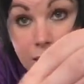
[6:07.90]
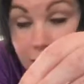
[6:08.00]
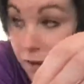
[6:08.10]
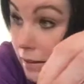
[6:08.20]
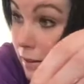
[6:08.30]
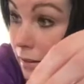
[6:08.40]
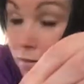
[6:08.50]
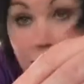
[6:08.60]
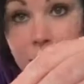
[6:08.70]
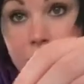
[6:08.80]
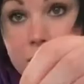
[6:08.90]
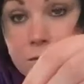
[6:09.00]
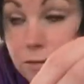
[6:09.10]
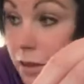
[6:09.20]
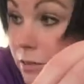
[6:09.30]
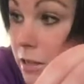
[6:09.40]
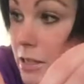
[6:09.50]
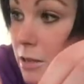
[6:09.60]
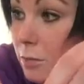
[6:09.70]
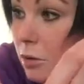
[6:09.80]
and flour. Very, very
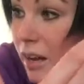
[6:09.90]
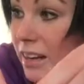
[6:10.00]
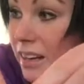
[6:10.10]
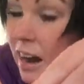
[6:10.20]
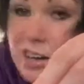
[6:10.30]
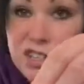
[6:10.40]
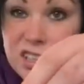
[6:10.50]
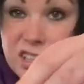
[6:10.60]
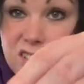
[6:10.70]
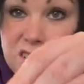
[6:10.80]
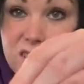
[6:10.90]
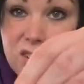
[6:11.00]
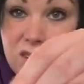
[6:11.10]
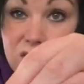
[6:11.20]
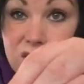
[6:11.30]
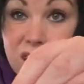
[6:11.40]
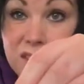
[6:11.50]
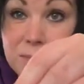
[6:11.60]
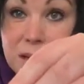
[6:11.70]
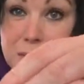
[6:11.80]
simple. I didn't actually use a whole
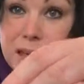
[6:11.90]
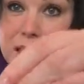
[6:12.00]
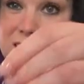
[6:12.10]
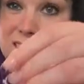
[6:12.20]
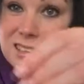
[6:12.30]
lot, maybe